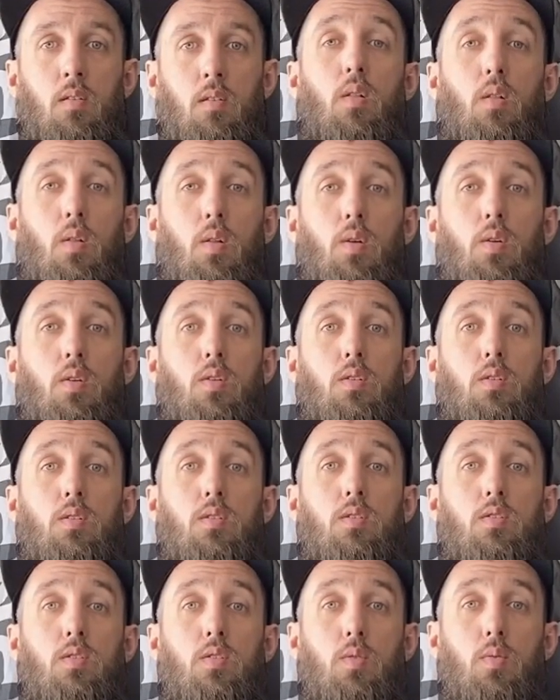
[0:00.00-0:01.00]

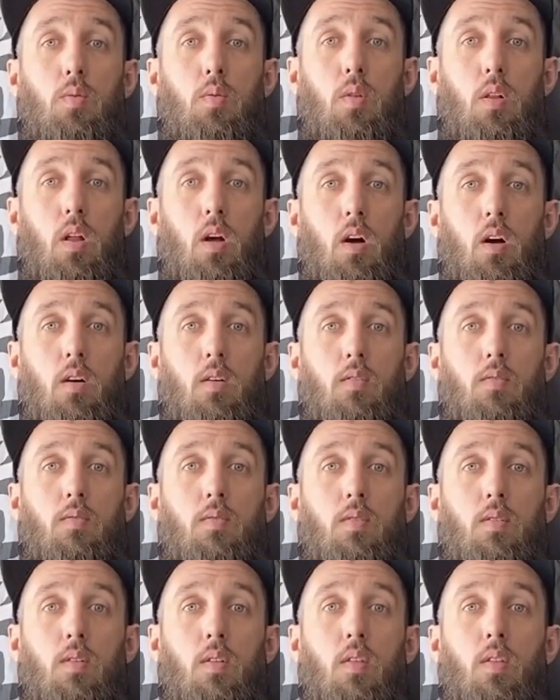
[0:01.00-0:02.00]
Learn to love
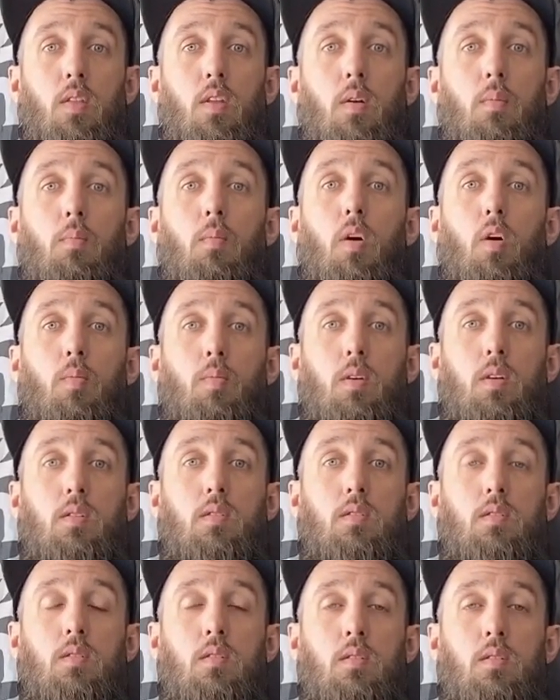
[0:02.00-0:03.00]
the
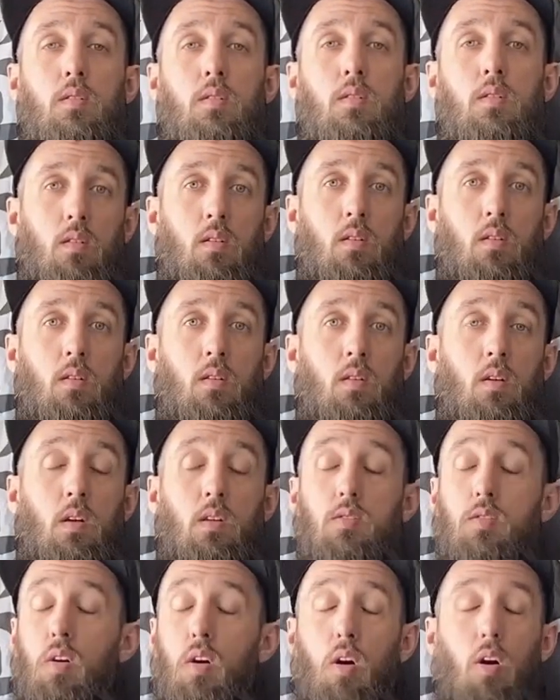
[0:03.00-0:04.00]
moment.
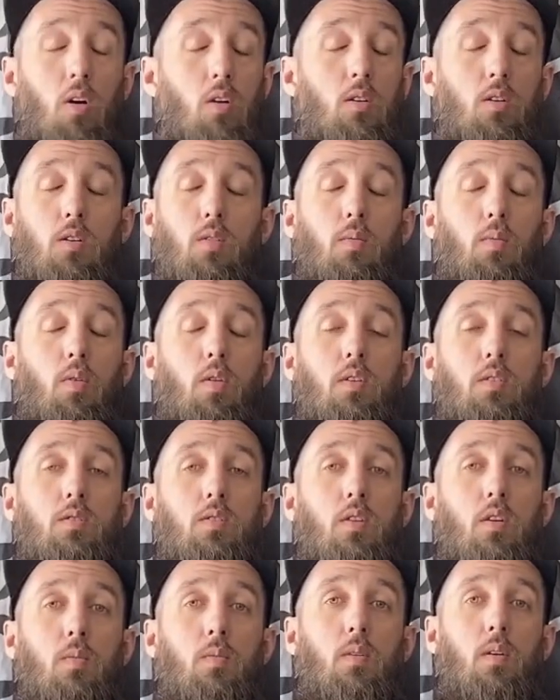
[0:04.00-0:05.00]
That's all your boy
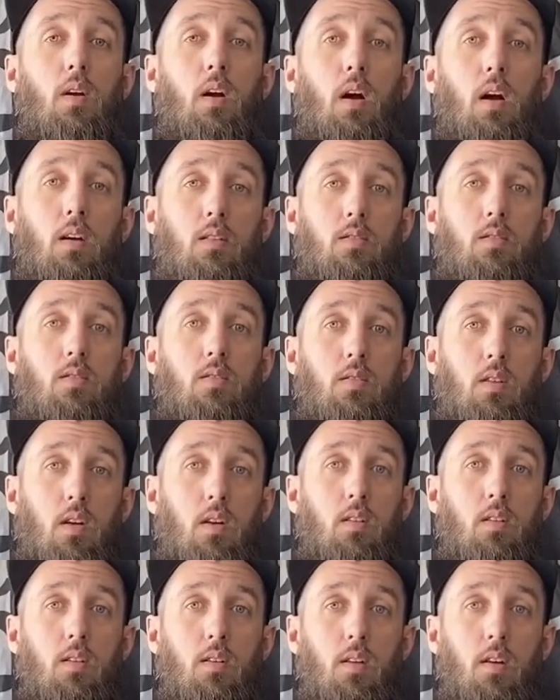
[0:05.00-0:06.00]
Sober has to
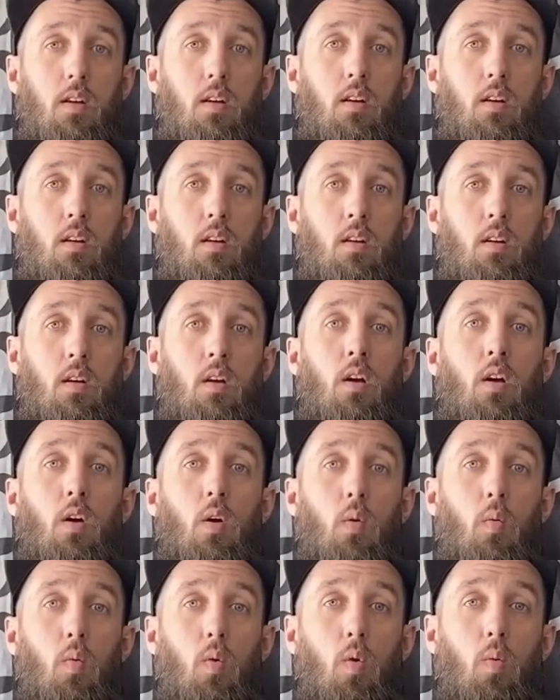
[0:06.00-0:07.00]
say today.
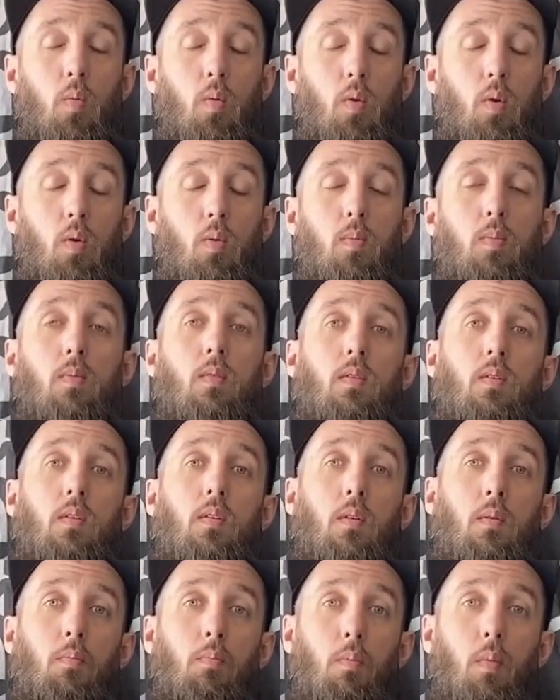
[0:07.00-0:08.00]
Whoop whoop,
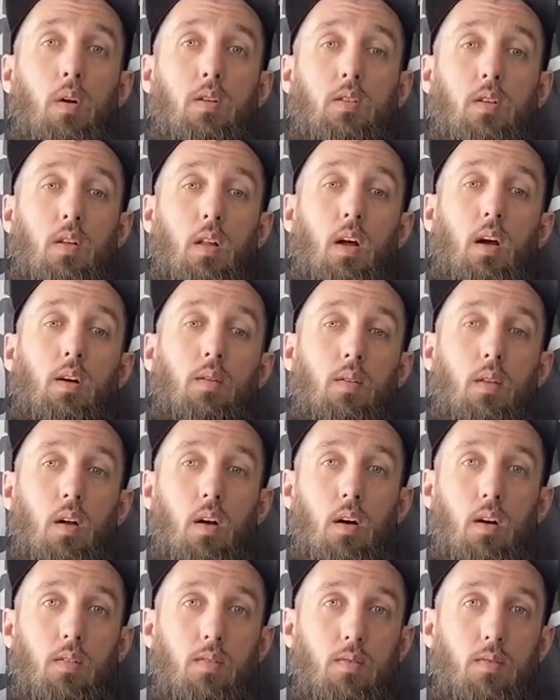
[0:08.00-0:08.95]
much clown love.